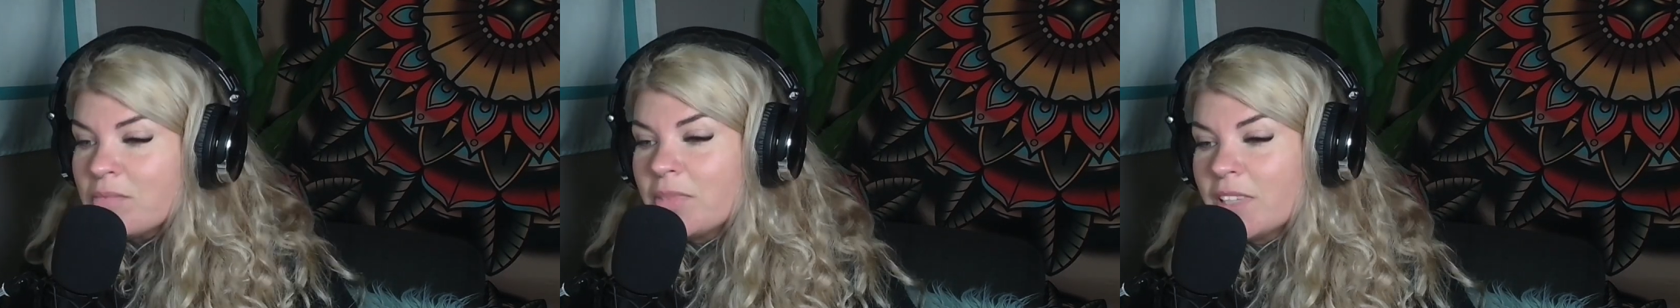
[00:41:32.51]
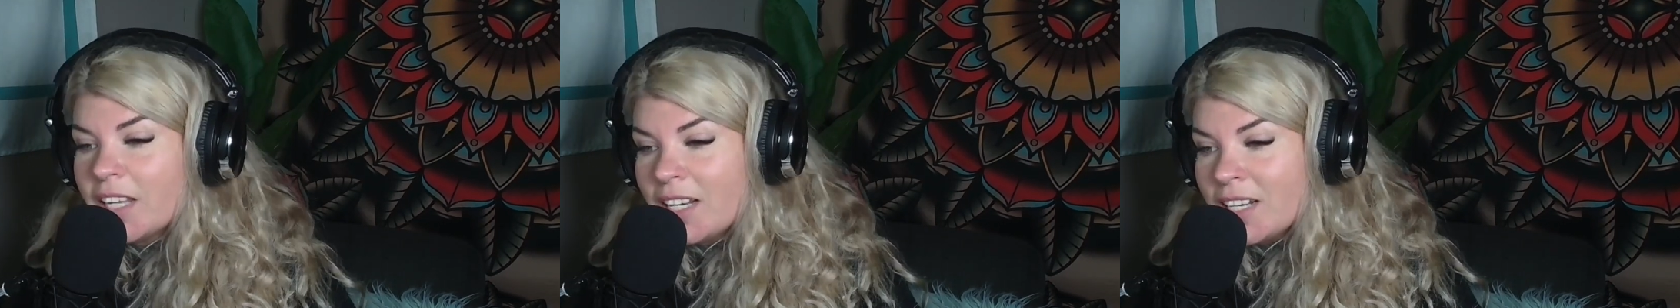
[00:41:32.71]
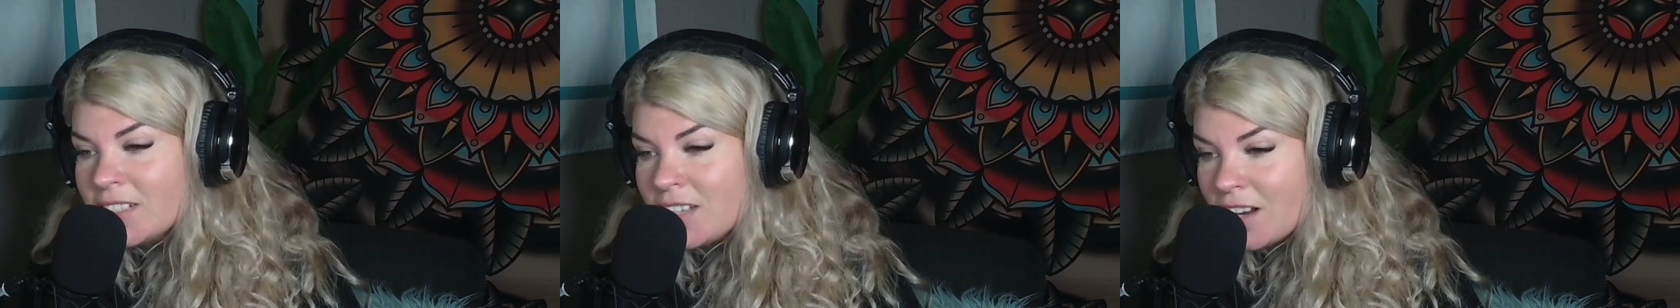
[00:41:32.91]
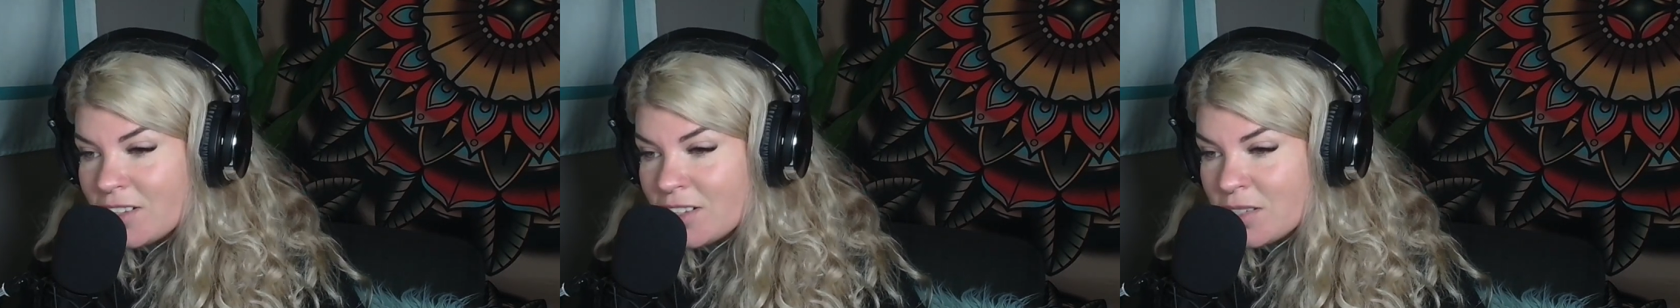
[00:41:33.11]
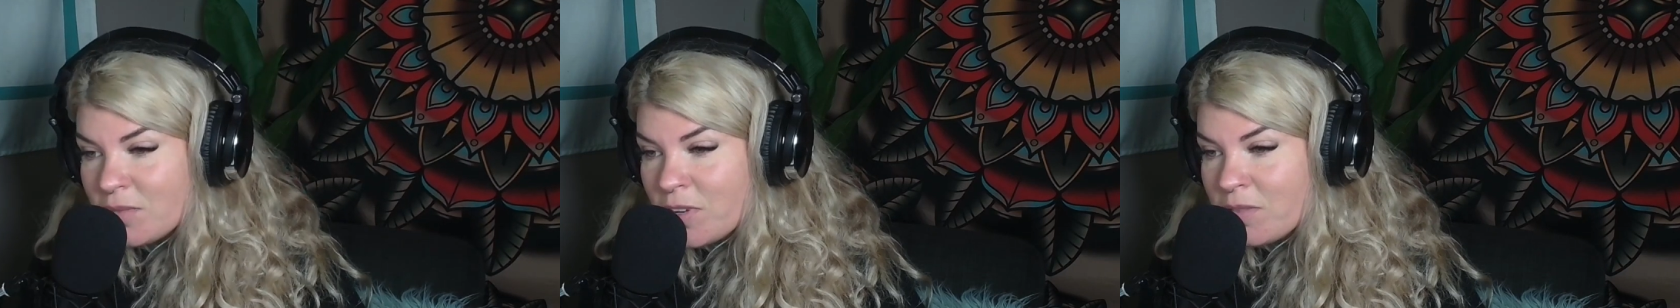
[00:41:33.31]
Planning
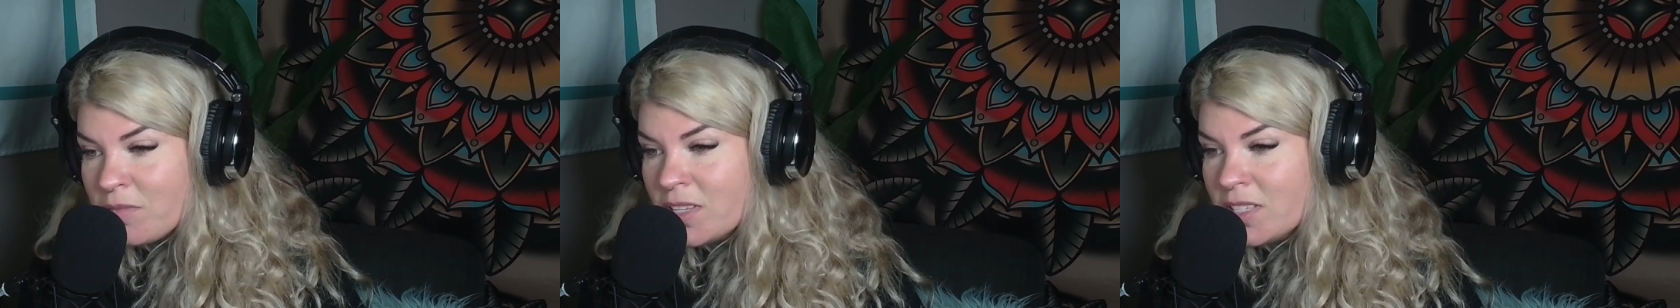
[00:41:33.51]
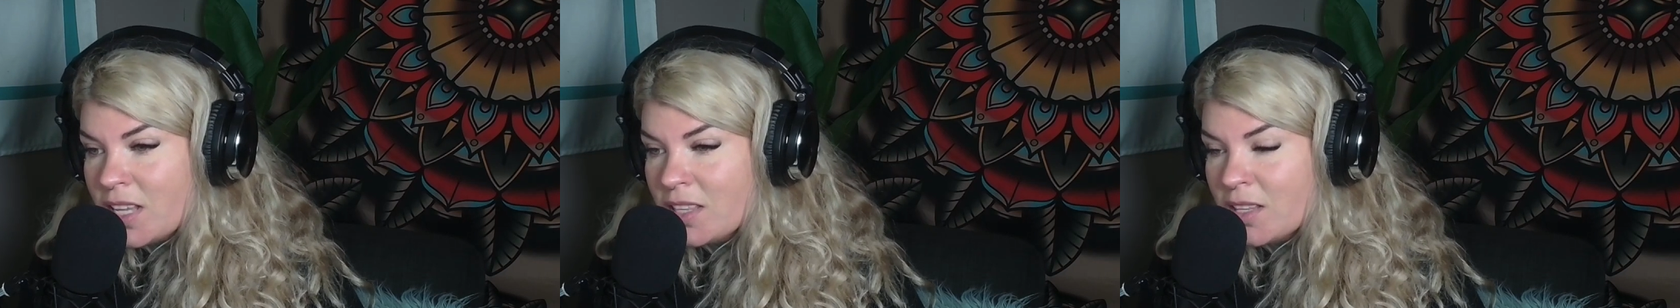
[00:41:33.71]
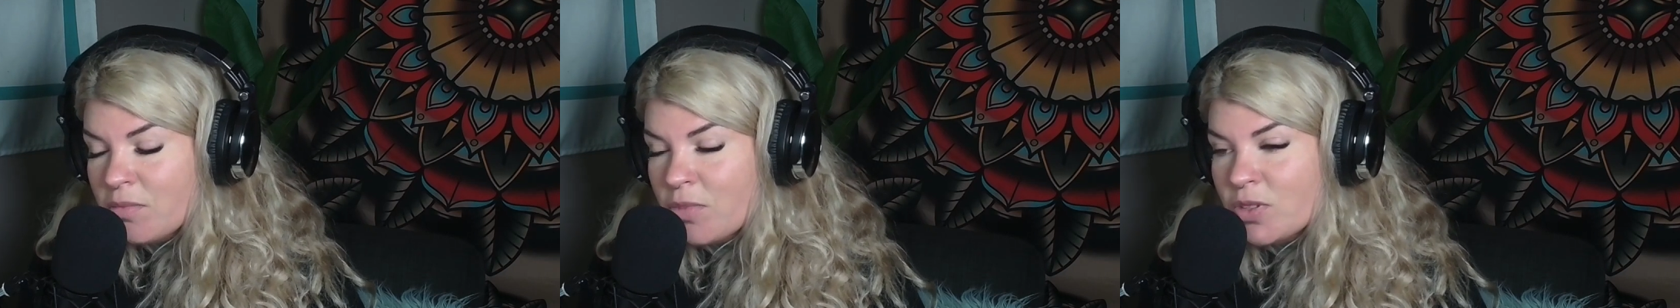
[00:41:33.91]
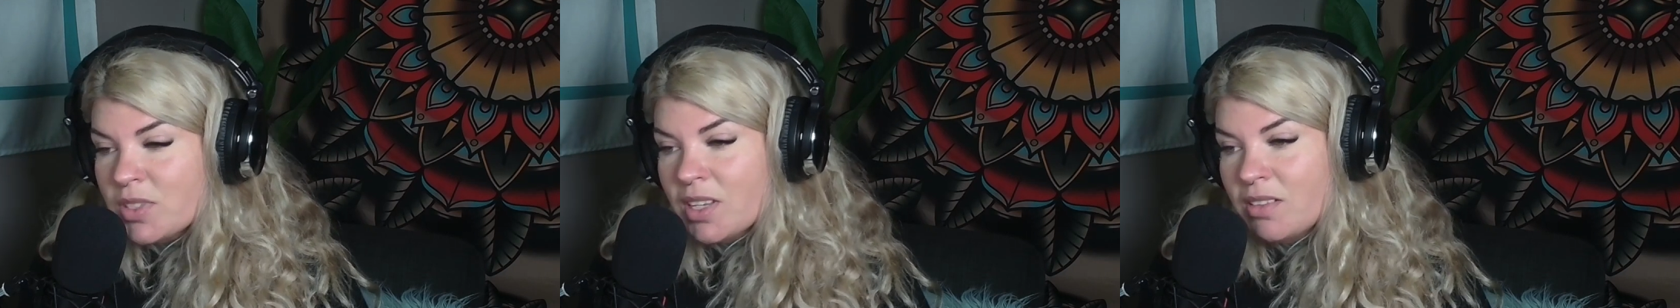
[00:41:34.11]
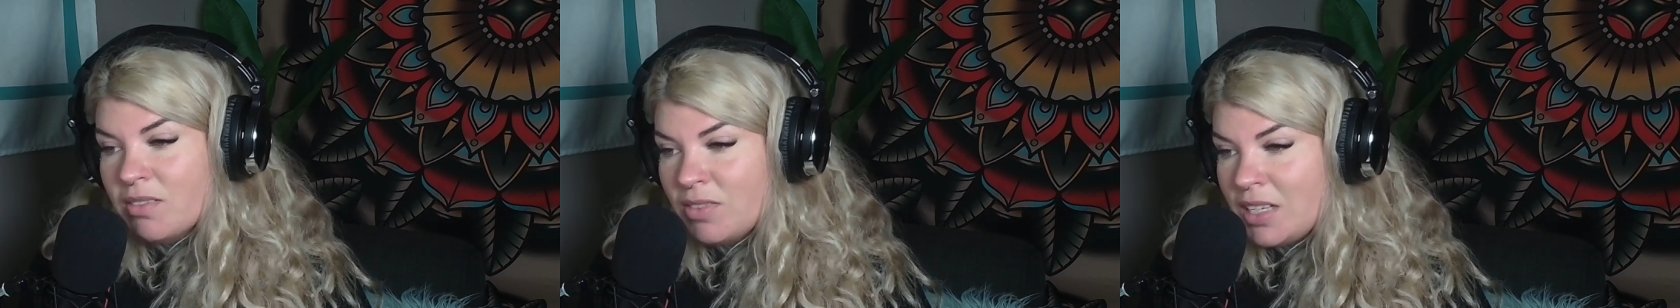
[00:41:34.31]
doctor's appointments at the most
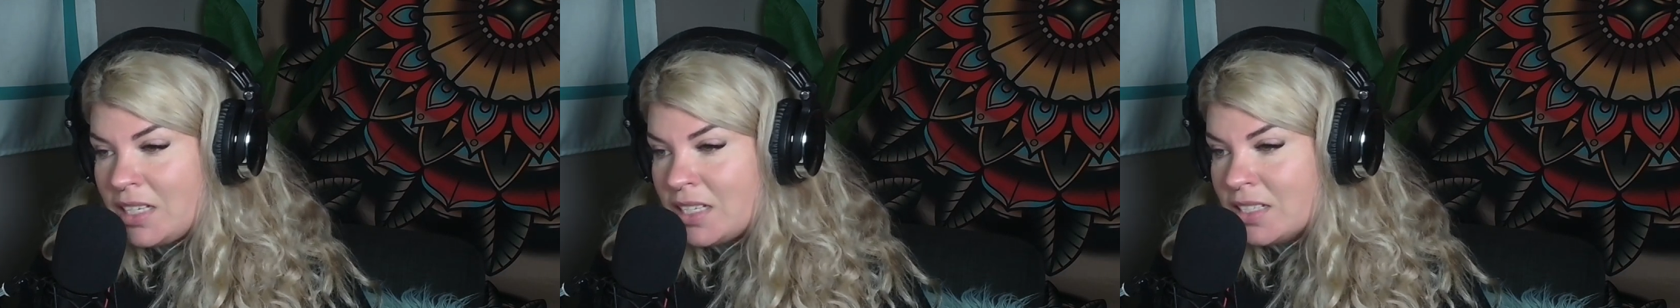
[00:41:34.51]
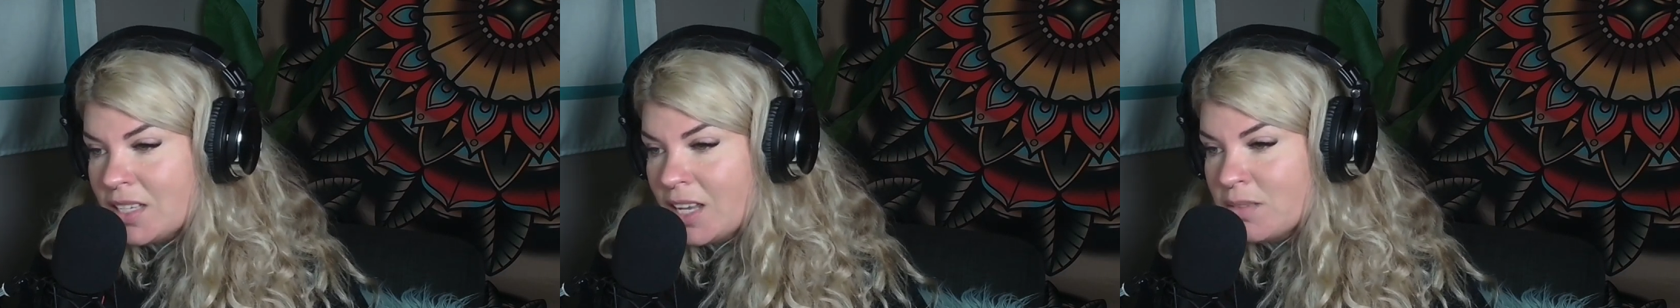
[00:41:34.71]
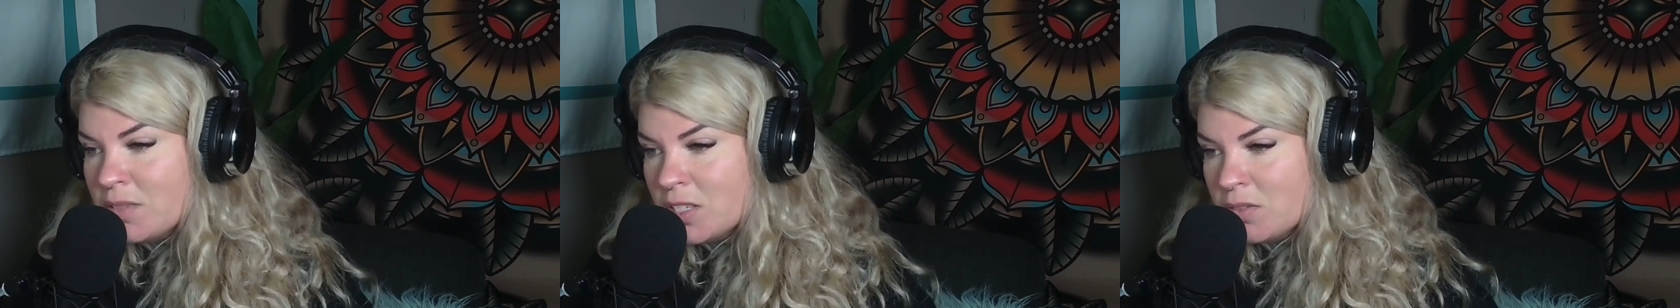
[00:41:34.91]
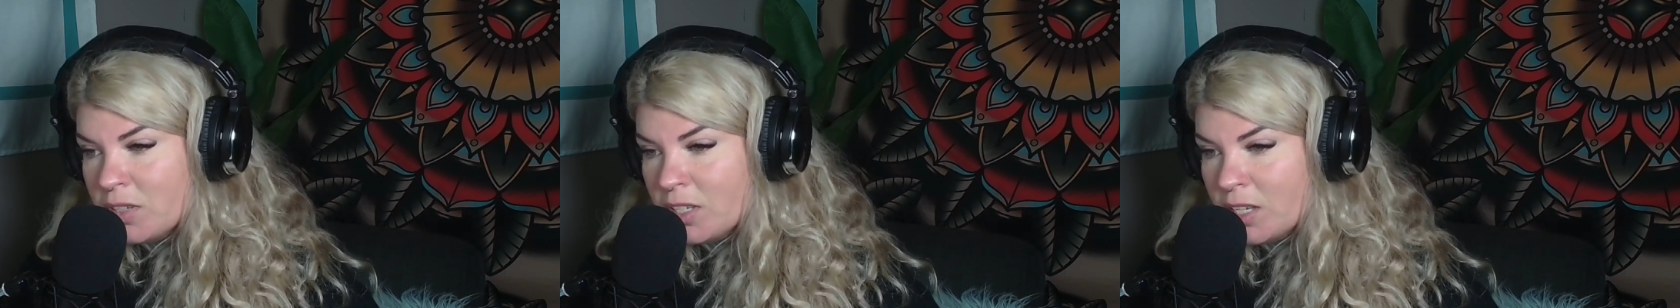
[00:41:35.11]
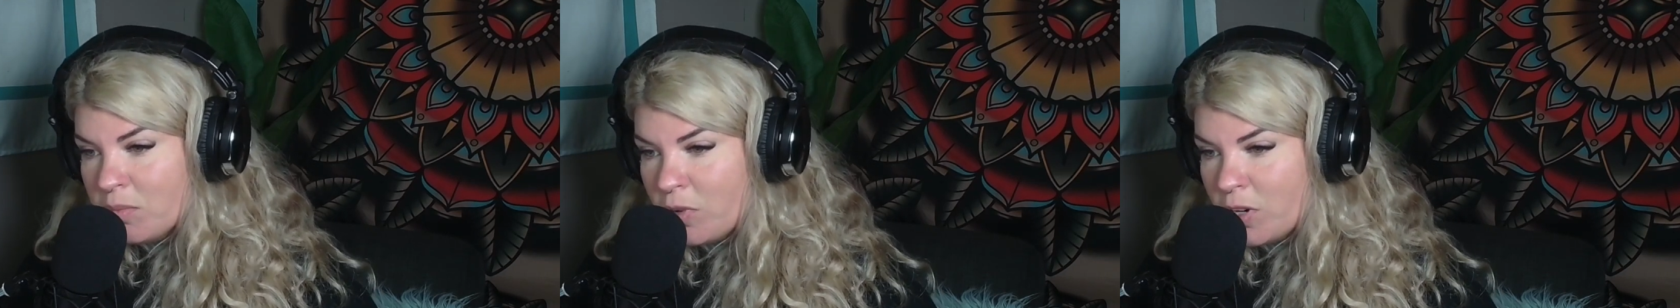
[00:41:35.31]
convenient times is
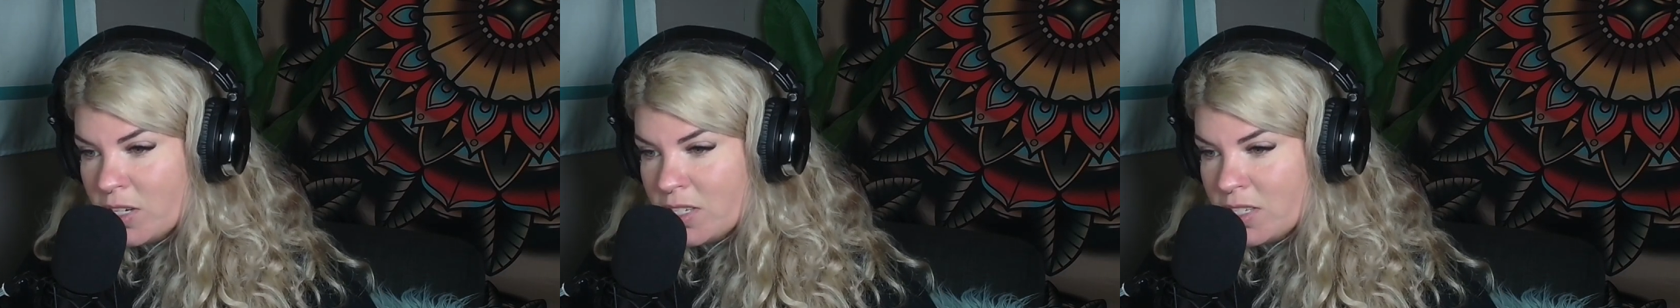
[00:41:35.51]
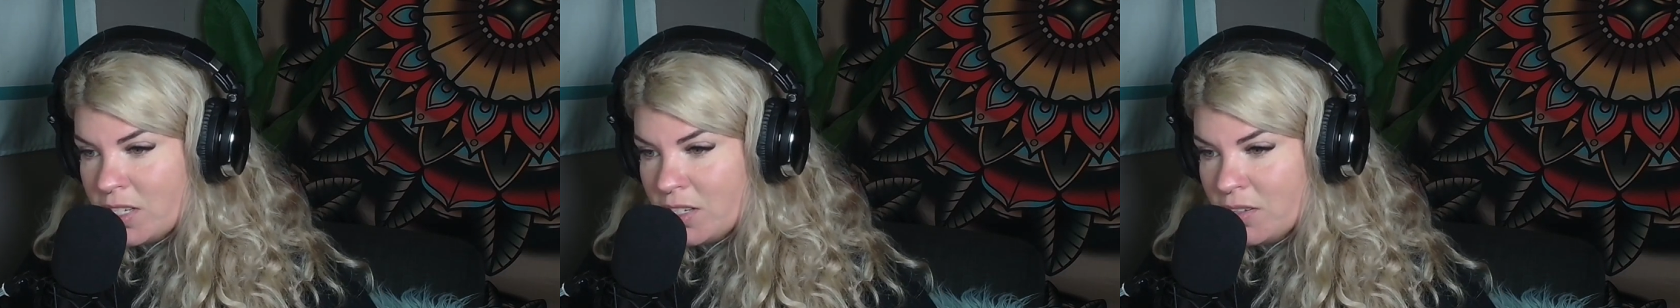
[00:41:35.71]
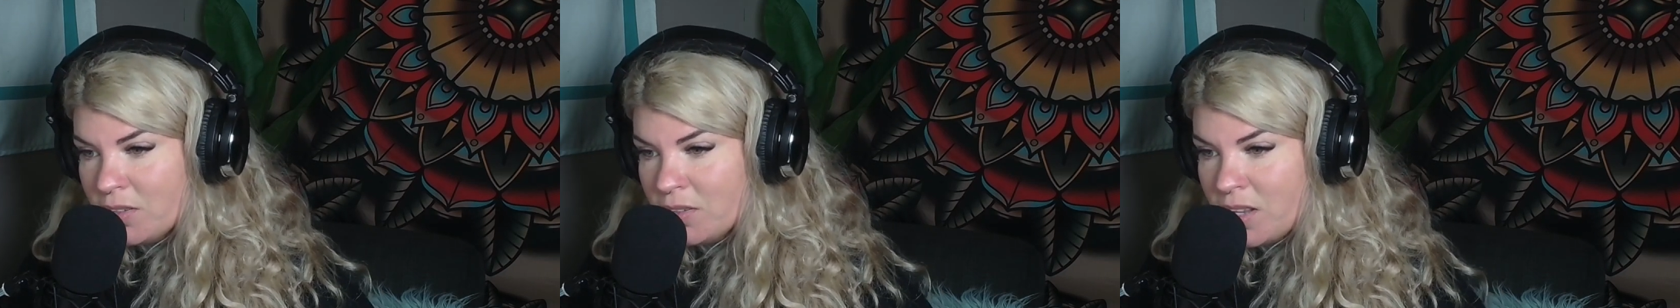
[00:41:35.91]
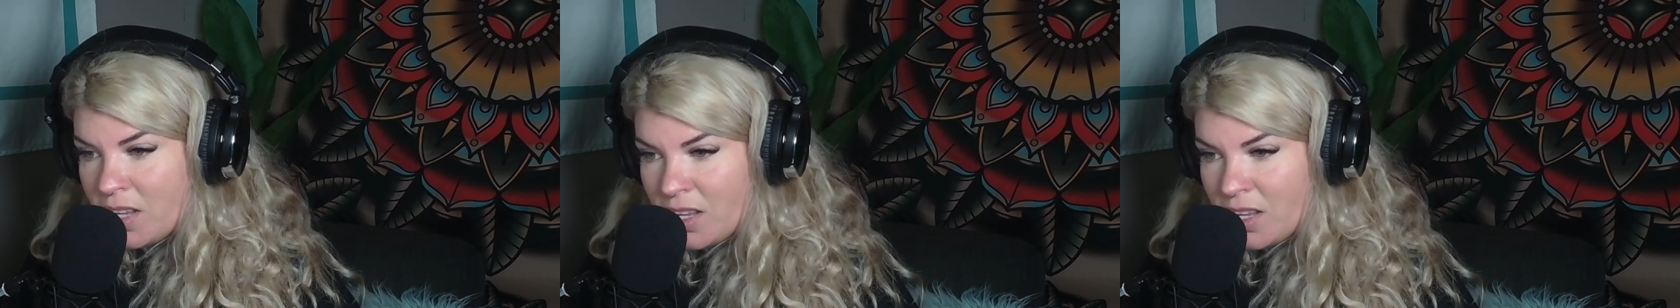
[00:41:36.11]
really important too.